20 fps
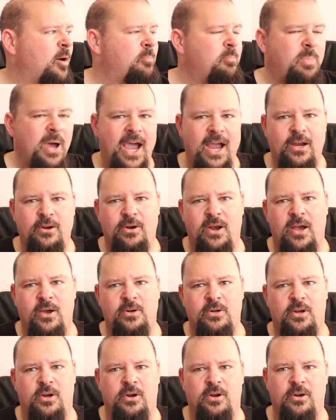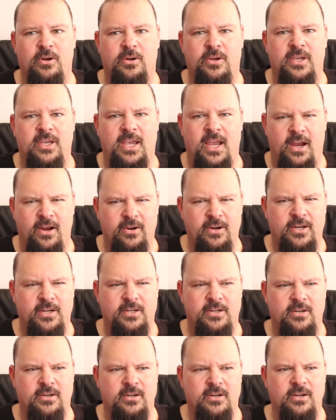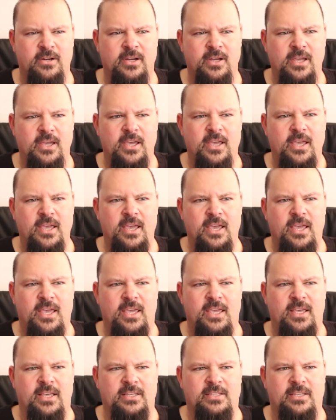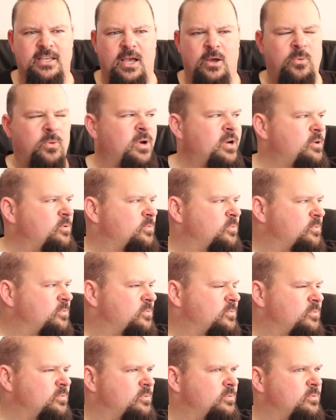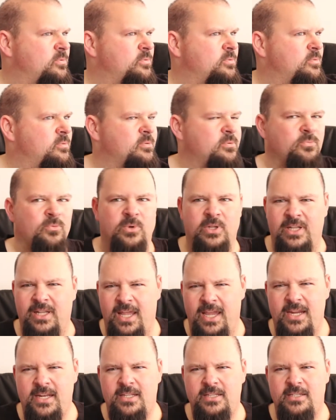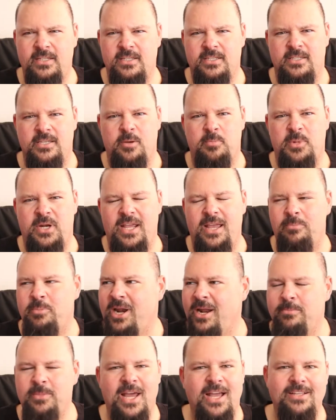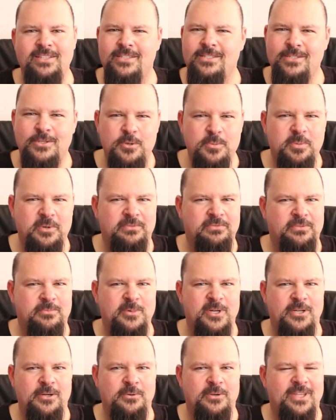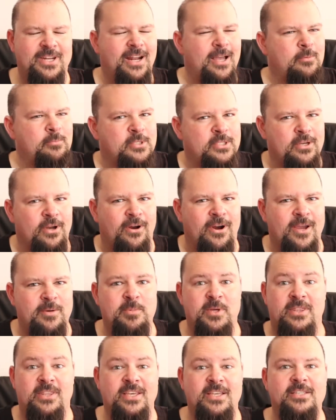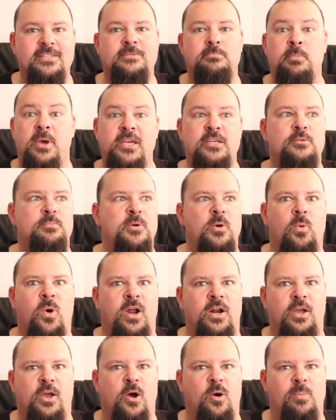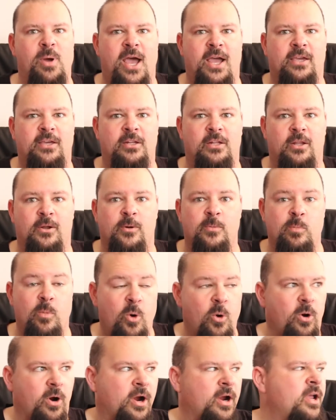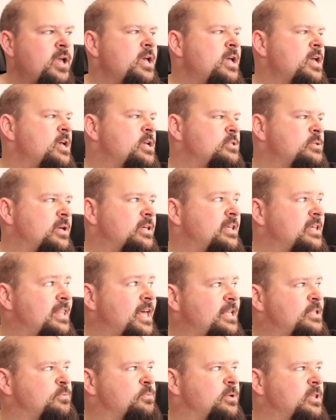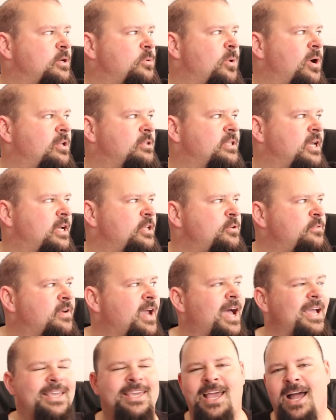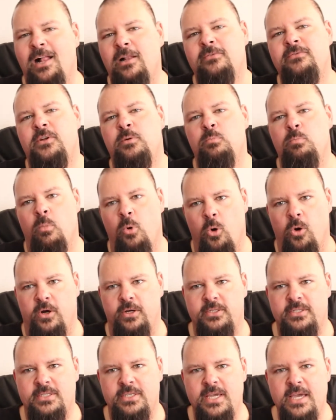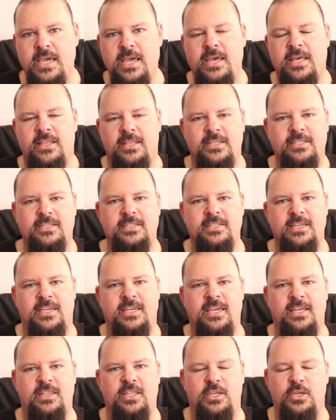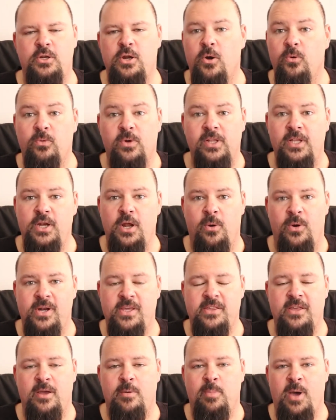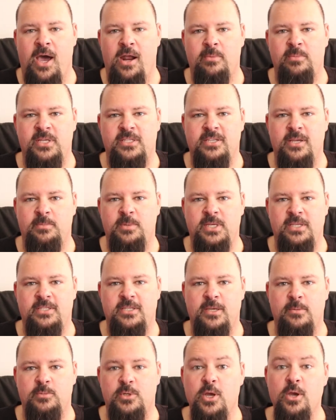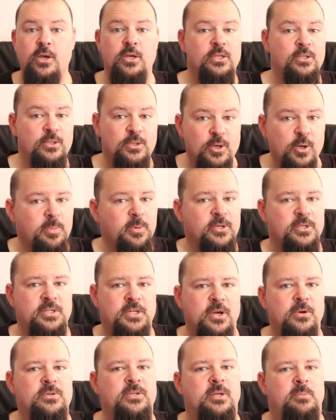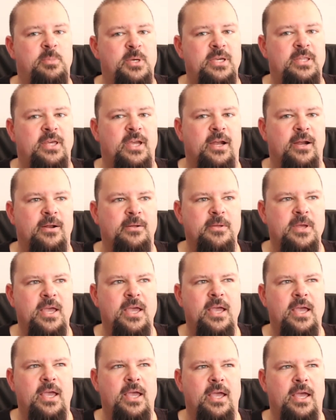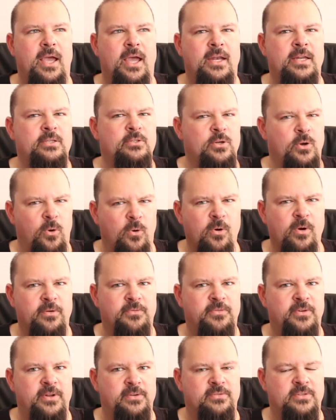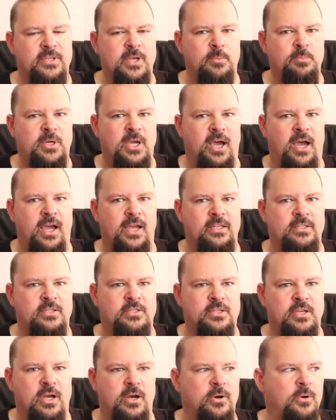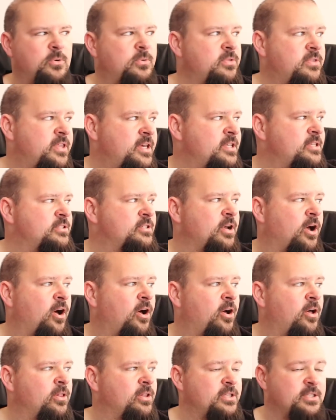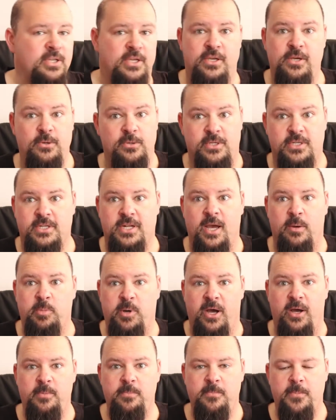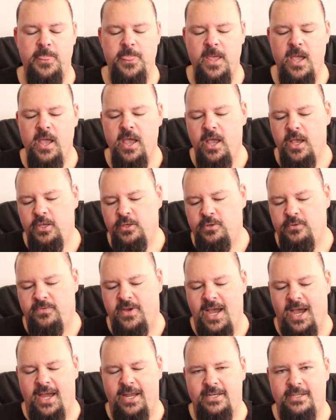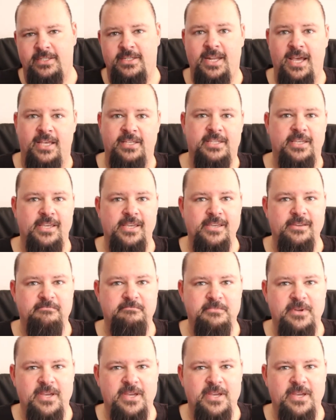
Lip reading: a background. Her character is, related to somebody, but I'm not super familiar with it. I'm sorry, but this makes me want to go back and learn more, so I think that's really well done. You've got Calvin Morse. This is a kid that you don't really know anything about him, except he seems super stoked to be there, and he's an orphan of some kind, so this all is a huge step up. You've got Desi.